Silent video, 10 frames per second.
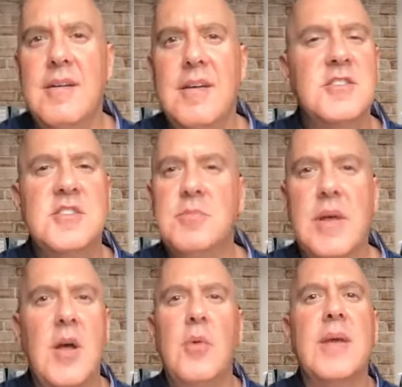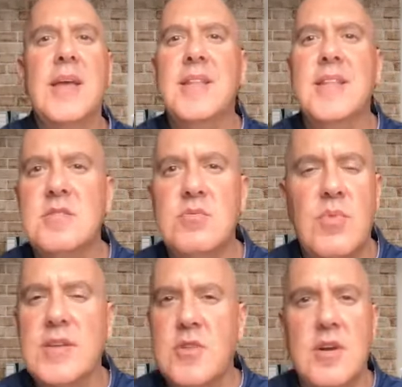and she's been going in this
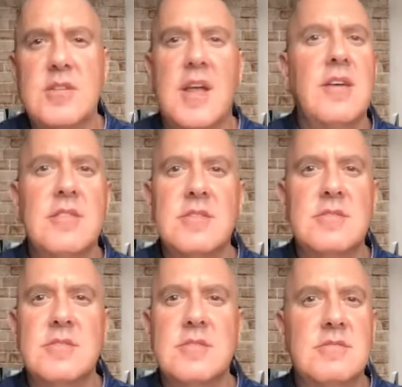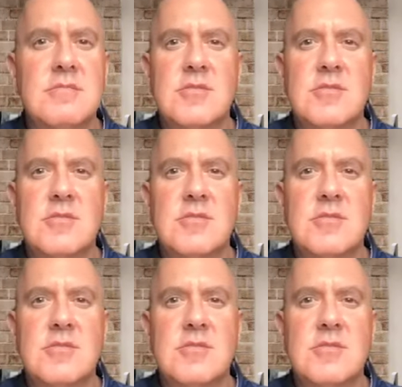restaurant down the